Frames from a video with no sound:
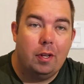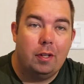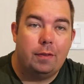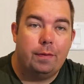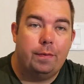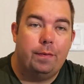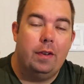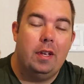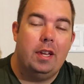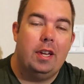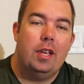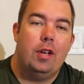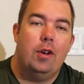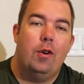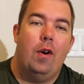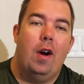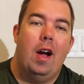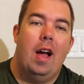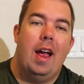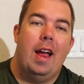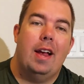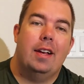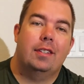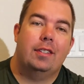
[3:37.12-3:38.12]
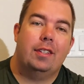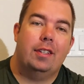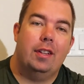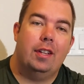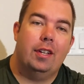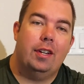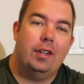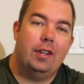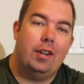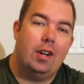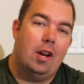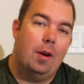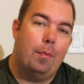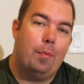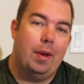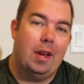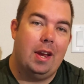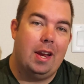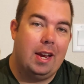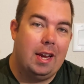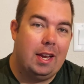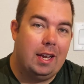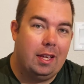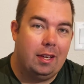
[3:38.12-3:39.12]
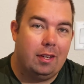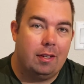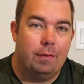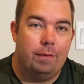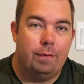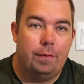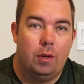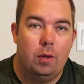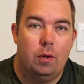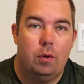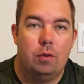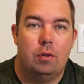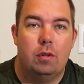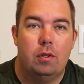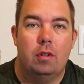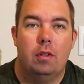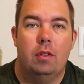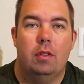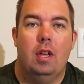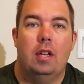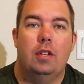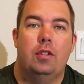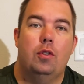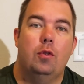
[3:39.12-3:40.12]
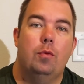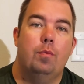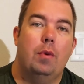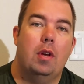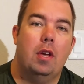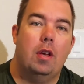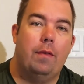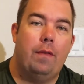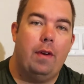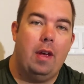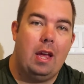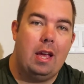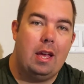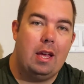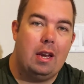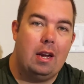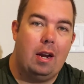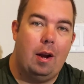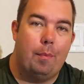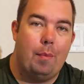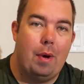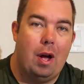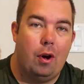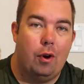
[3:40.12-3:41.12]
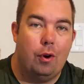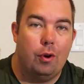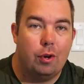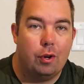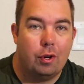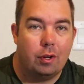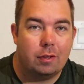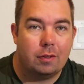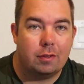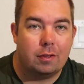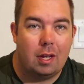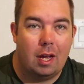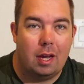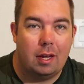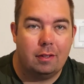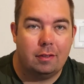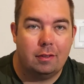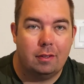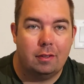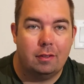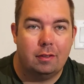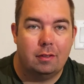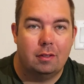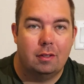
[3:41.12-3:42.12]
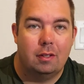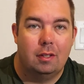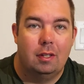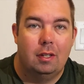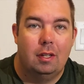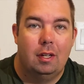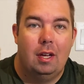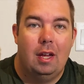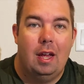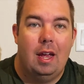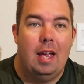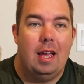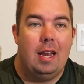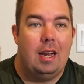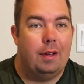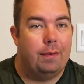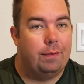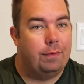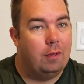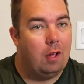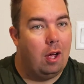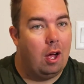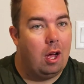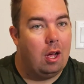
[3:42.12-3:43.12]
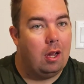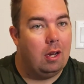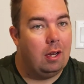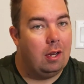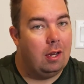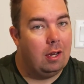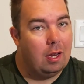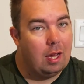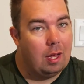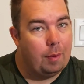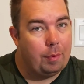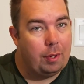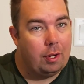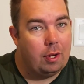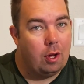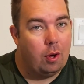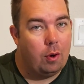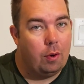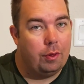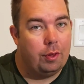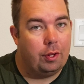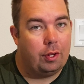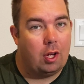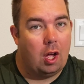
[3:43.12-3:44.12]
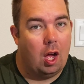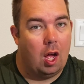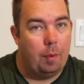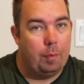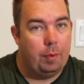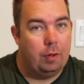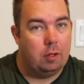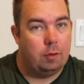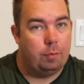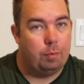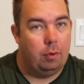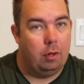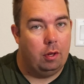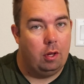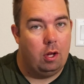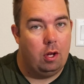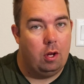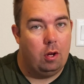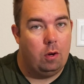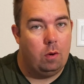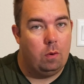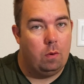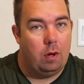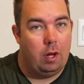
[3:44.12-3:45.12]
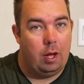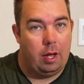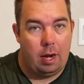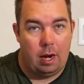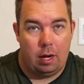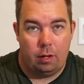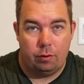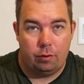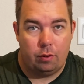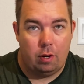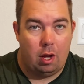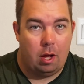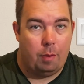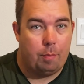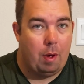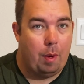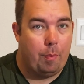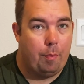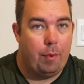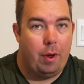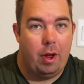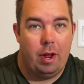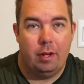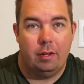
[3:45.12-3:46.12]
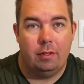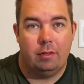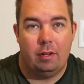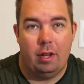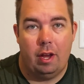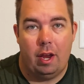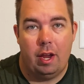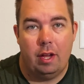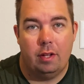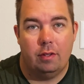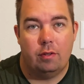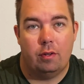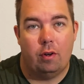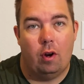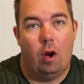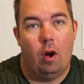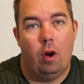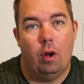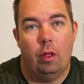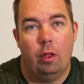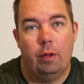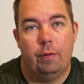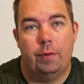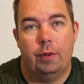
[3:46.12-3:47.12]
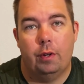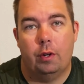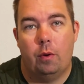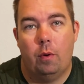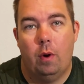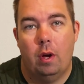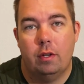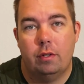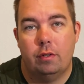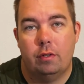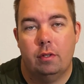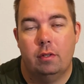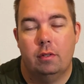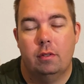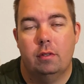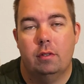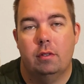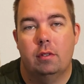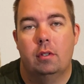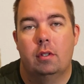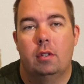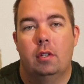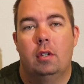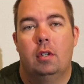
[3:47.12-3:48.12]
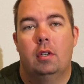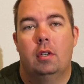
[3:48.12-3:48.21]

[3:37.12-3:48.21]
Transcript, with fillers: this video has cleared up any confusion that you may have had about hook sizes. And if not, let me know in the comments below and I'll try my best to answer all of your questions.